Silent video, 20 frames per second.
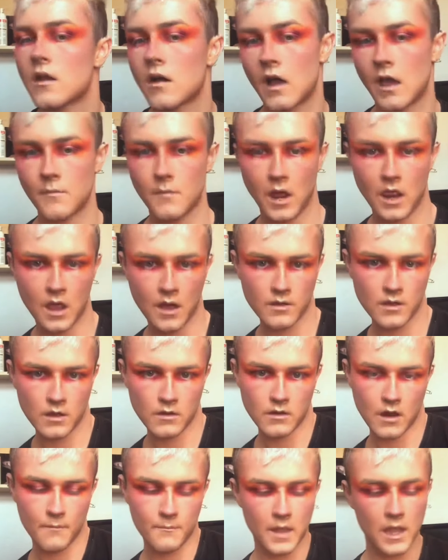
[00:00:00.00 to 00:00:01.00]
Honestly,
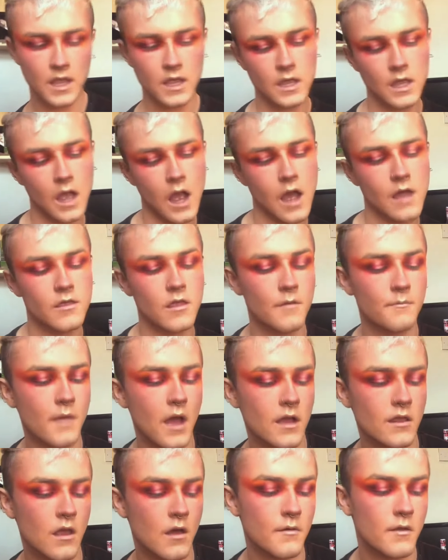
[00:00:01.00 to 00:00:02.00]
it's like
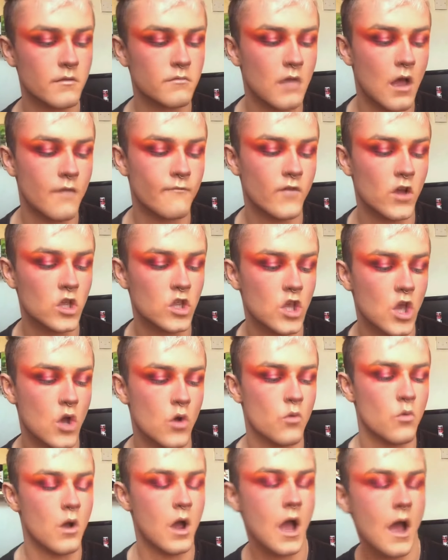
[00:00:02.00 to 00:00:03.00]
I go from
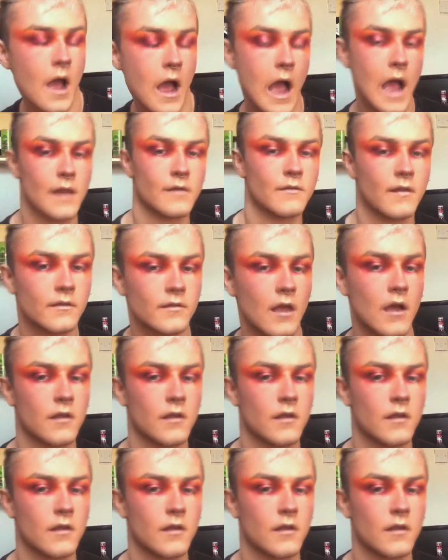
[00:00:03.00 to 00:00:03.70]
serial killer to like